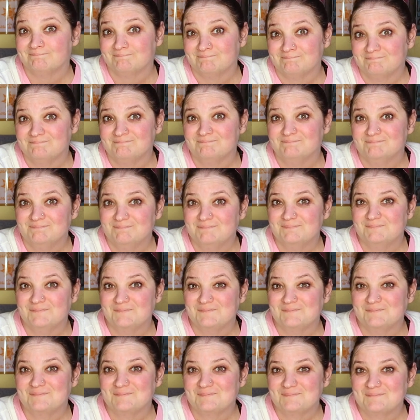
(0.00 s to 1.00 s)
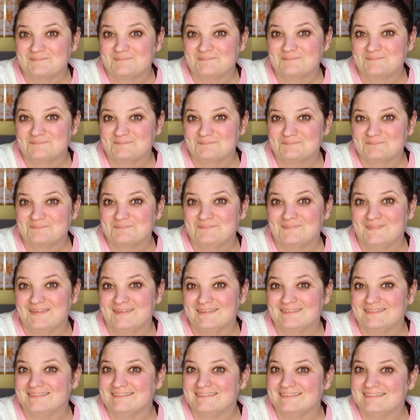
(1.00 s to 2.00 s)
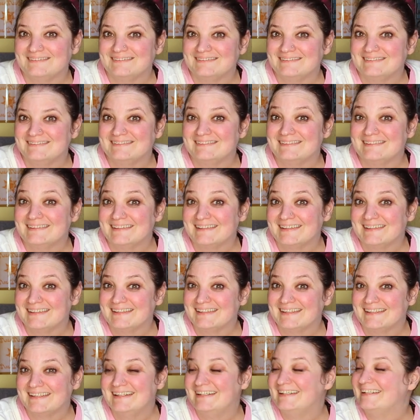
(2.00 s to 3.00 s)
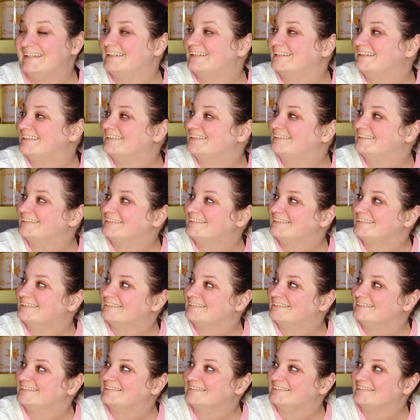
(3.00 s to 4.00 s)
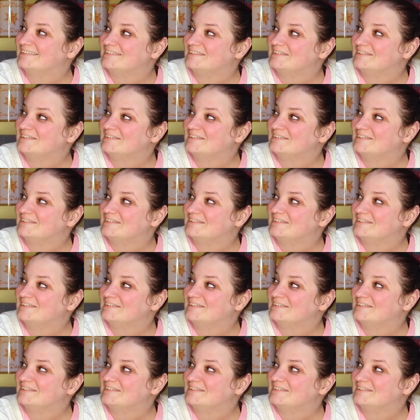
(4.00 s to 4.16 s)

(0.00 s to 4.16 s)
The person shown says nothing.